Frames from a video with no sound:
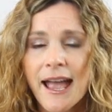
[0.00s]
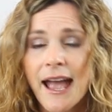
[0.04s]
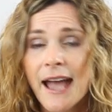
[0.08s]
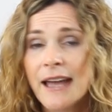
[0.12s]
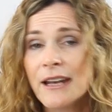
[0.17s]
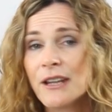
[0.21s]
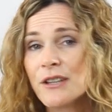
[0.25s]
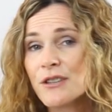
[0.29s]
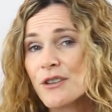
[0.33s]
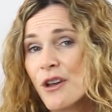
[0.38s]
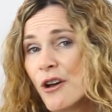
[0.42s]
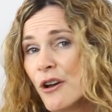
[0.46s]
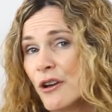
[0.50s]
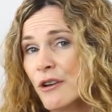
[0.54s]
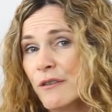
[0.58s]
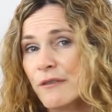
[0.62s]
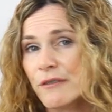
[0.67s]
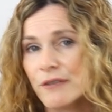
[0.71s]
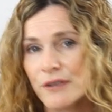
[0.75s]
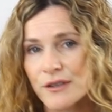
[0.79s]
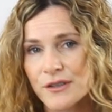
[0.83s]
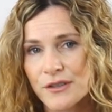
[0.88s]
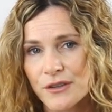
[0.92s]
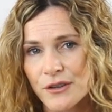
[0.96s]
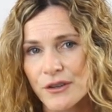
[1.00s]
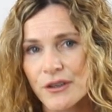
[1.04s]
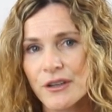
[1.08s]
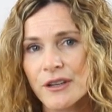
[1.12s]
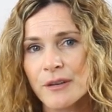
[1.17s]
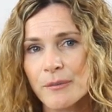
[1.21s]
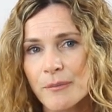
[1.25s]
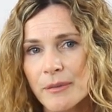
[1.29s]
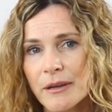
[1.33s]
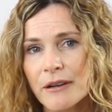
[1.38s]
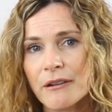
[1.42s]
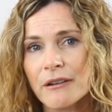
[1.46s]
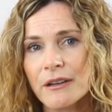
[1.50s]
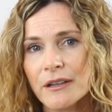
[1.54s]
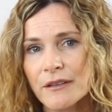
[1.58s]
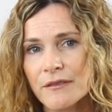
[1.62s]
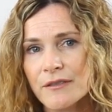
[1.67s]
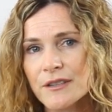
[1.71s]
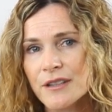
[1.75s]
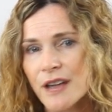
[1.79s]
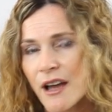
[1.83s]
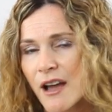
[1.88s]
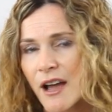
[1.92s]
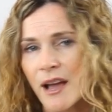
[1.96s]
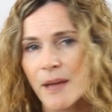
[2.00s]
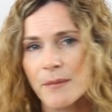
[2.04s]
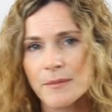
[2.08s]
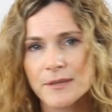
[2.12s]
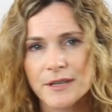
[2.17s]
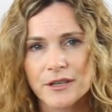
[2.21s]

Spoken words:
and it's over a certain period of time,